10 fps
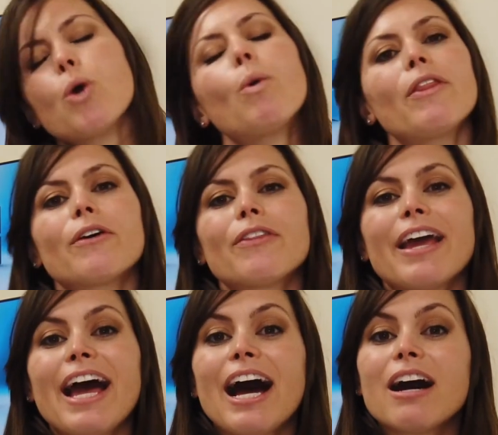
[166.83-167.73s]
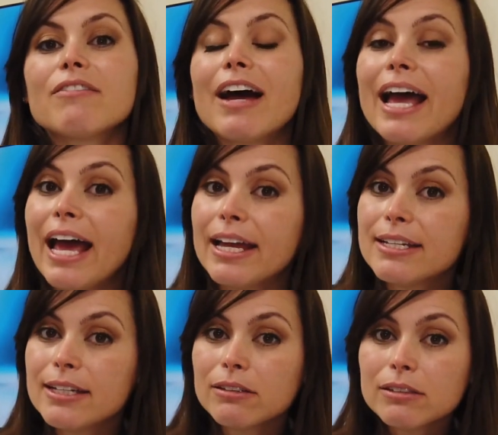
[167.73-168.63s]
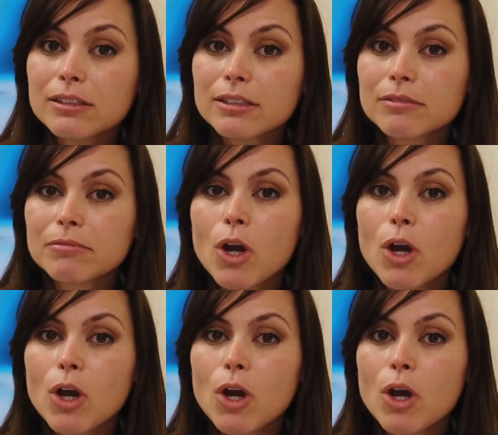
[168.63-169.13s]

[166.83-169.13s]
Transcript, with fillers: whether they have a head tilt